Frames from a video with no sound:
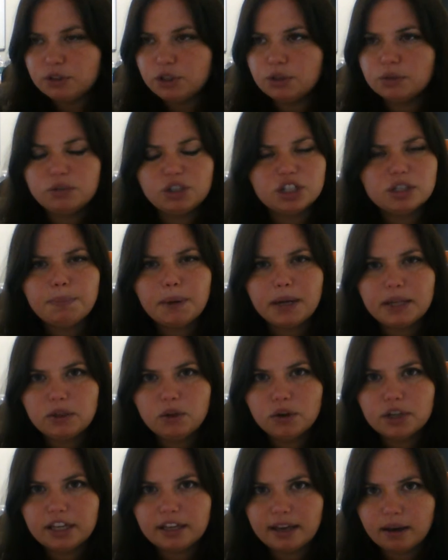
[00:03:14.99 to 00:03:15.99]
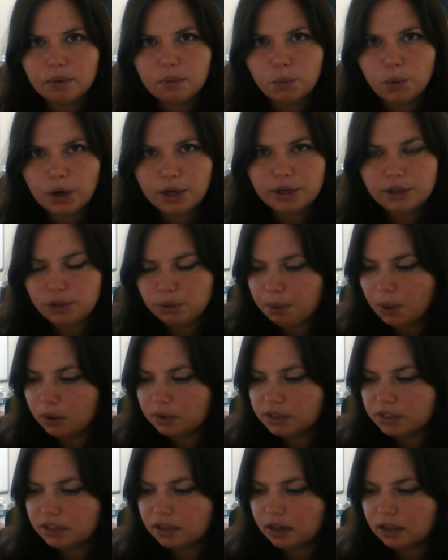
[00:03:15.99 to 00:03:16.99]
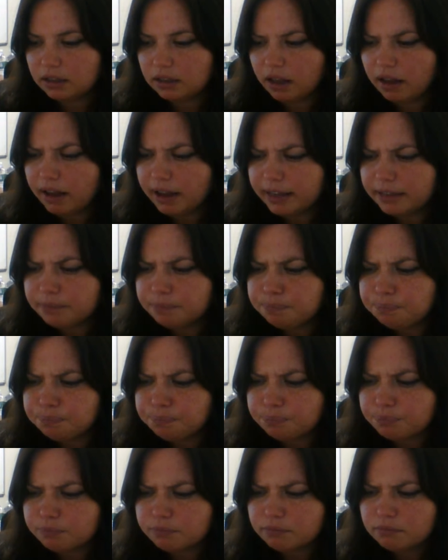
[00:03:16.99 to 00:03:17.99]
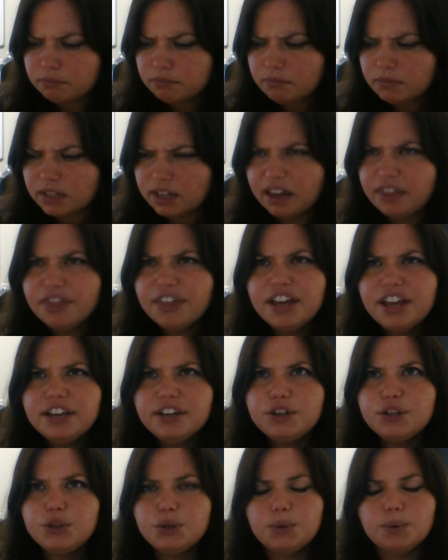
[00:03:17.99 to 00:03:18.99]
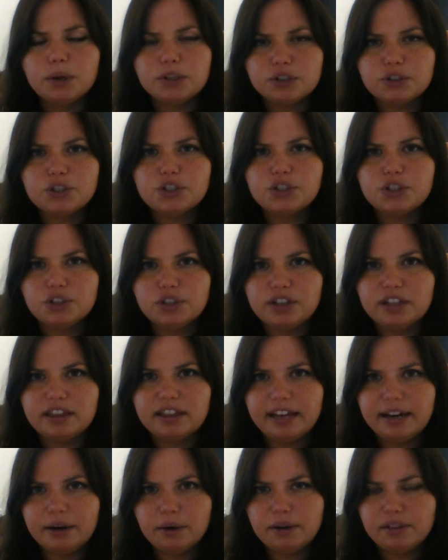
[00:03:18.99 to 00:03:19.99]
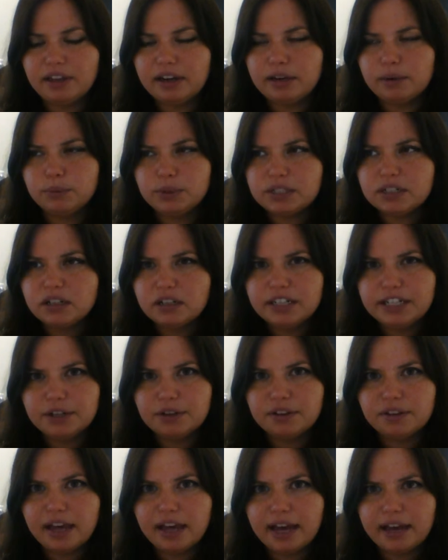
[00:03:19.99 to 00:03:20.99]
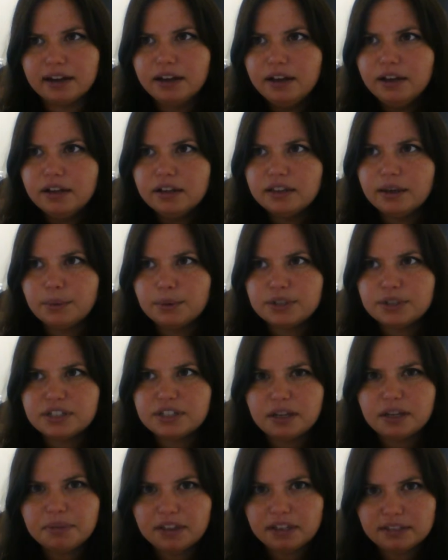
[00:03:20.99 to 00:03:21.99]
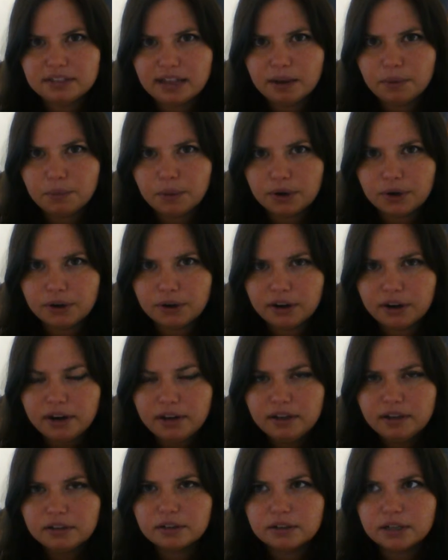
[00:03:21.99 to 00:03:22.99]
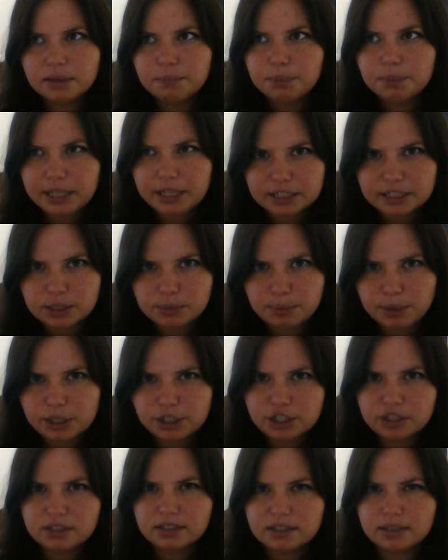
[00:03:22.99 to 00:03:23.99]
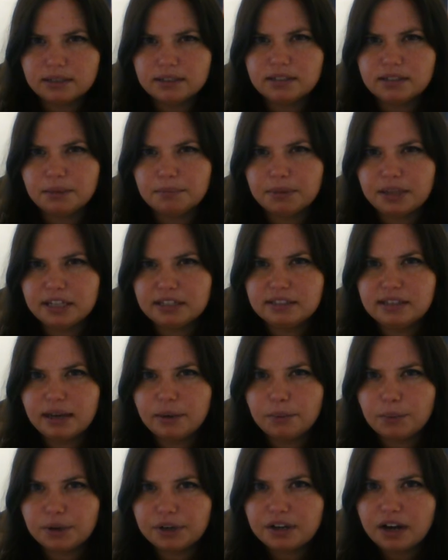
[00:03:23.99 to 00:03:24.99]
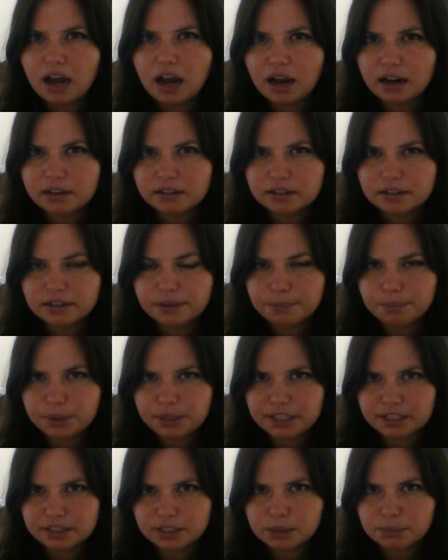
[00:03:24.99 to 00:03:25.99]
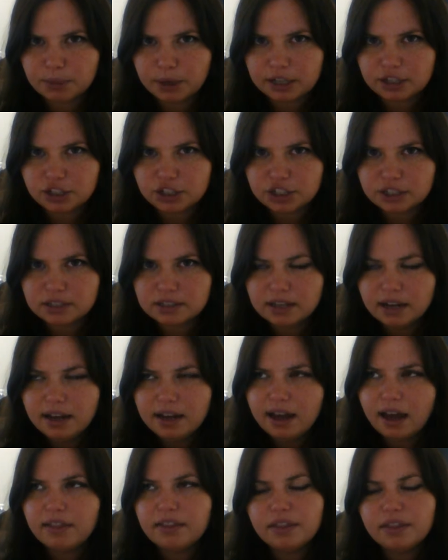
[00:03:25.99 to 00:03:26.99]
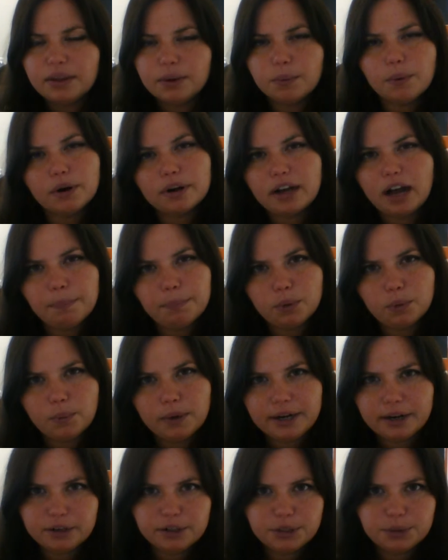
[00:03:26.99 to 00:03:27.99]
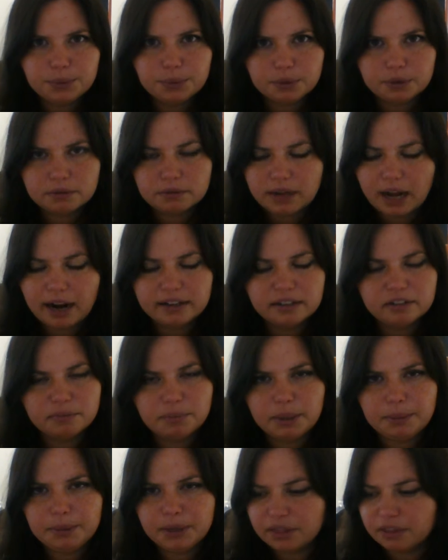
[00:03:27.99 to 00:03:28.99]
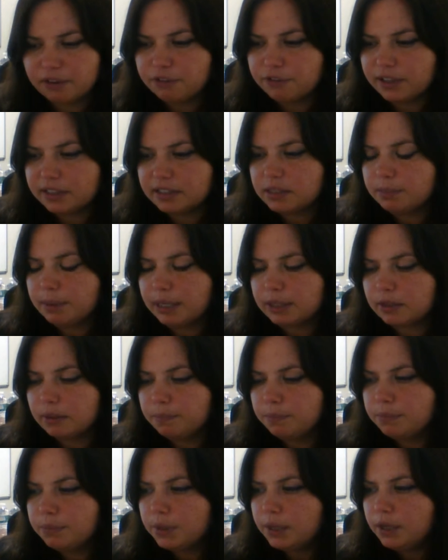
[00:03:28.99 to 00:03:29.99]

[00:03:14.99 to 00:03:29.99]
just by looking at what you posted online, I think you understood that it was clear that there were some things that were complete expressions and some things that were not complete expressions. And then there were a couple where you were kind of maybe on the fence about them.